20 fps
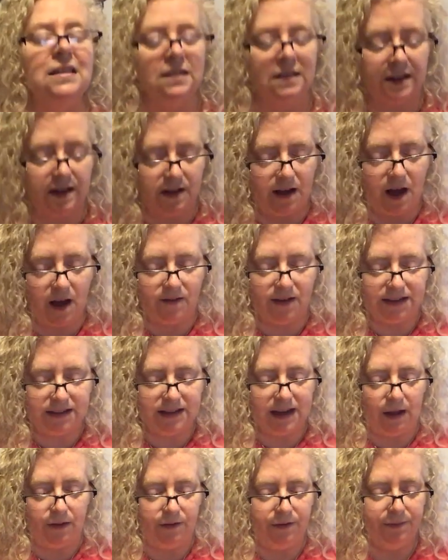Just not a
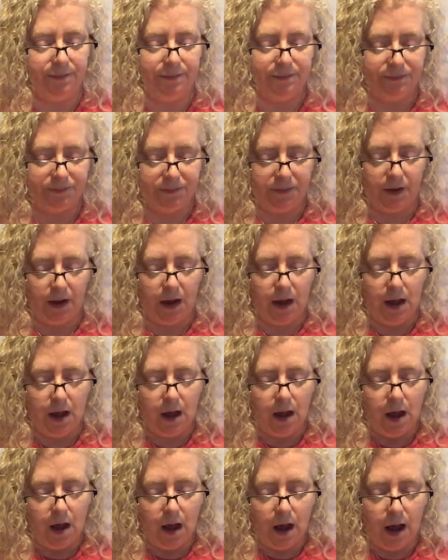thing in and of
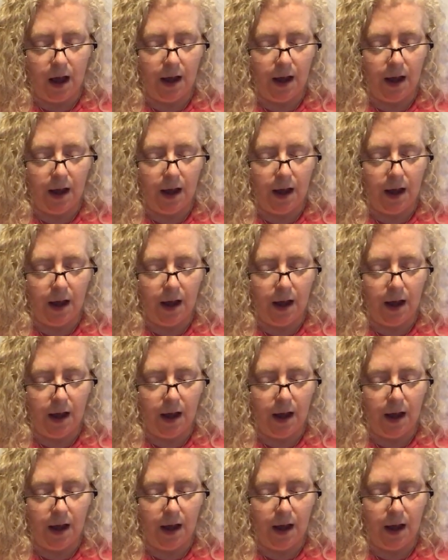itself.